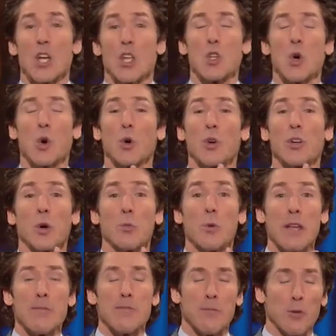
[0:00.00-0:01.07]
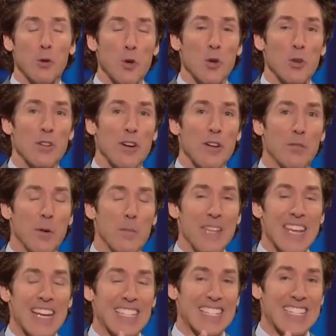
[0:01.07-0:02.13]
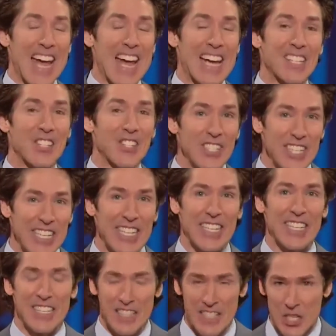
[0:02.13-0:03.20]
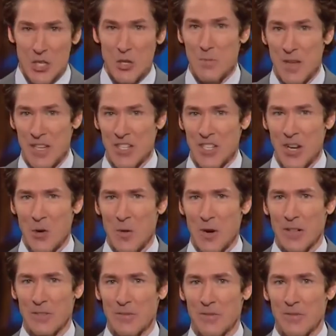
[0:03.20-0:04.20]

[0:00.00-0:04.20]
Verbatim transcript: You're going to reap fruit from the exact seeds that you've been sowing.